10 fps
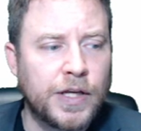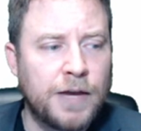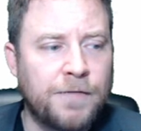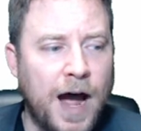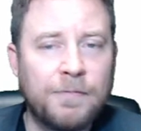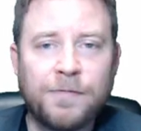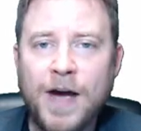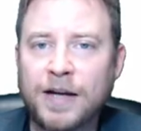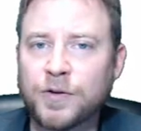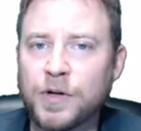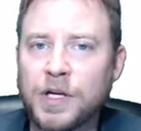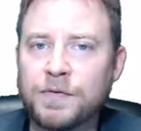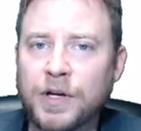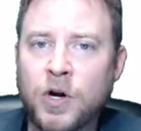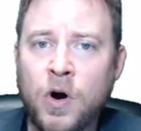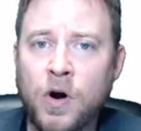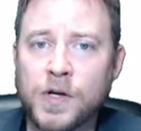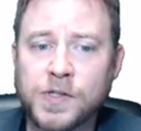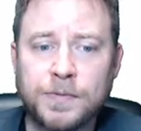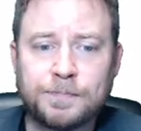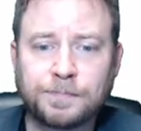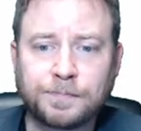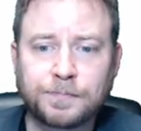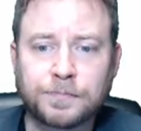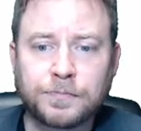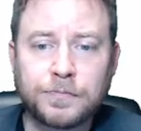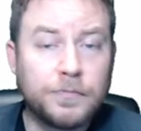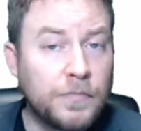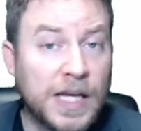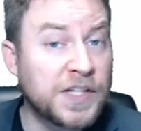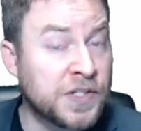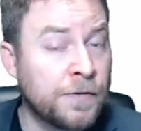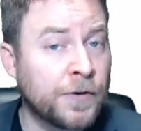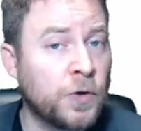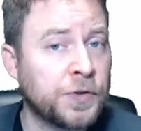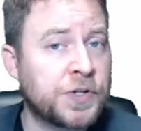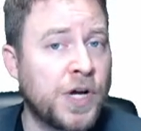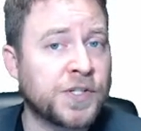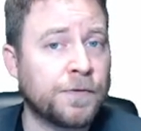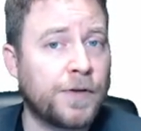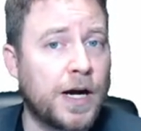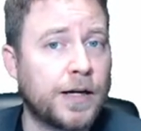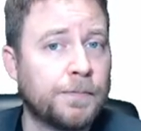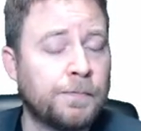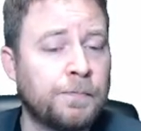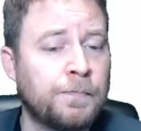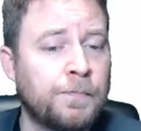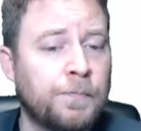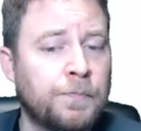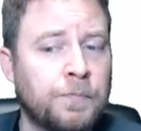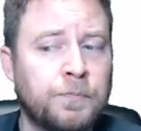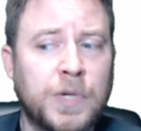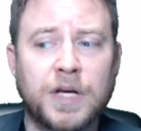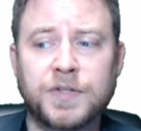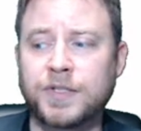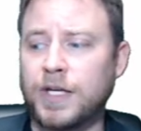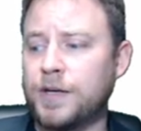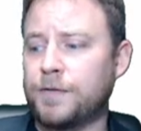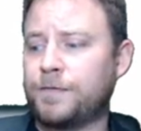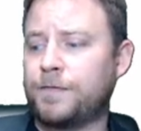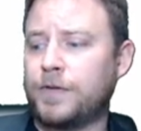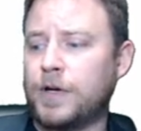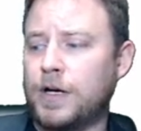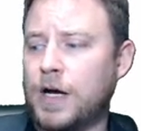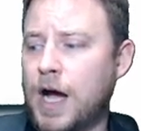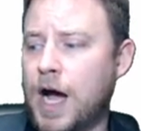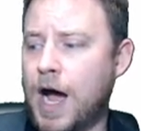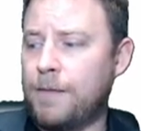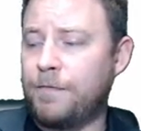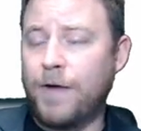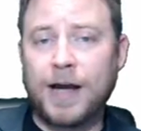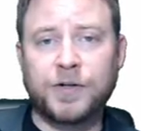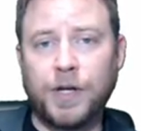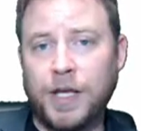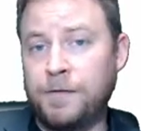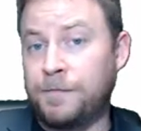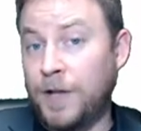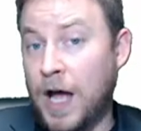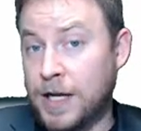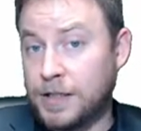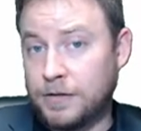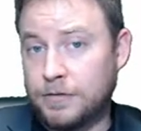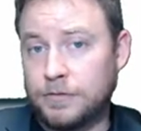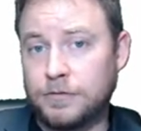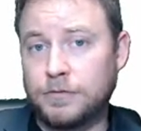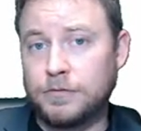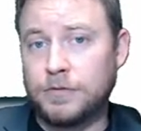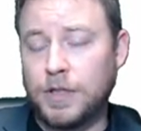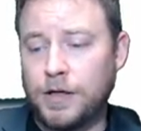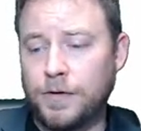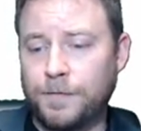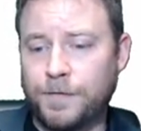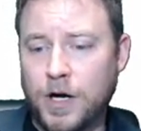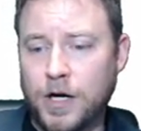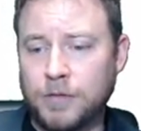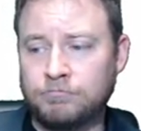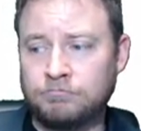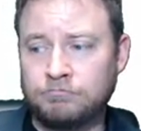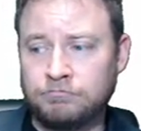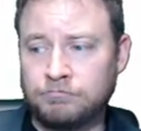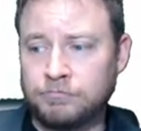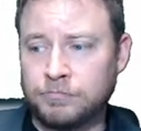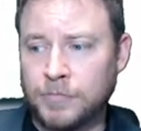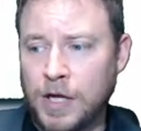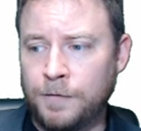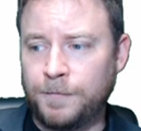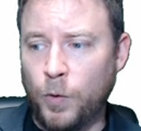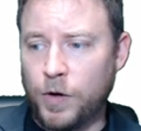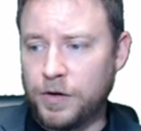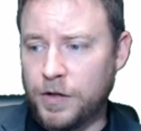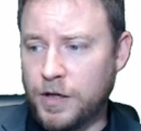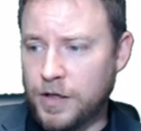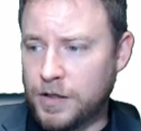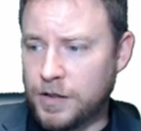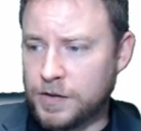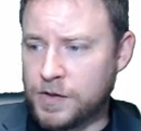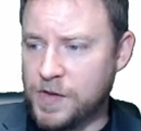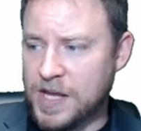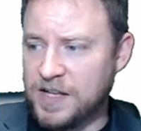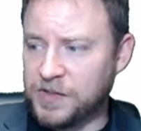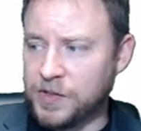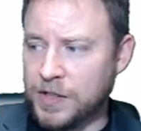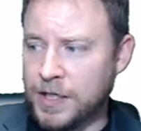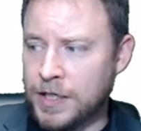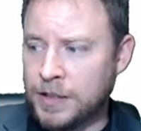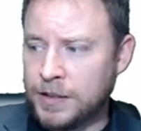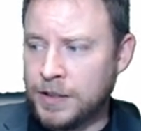if I'm factoring in the cost, it's difficult to justify, because if I'm factoring in flight from Florida to the NC.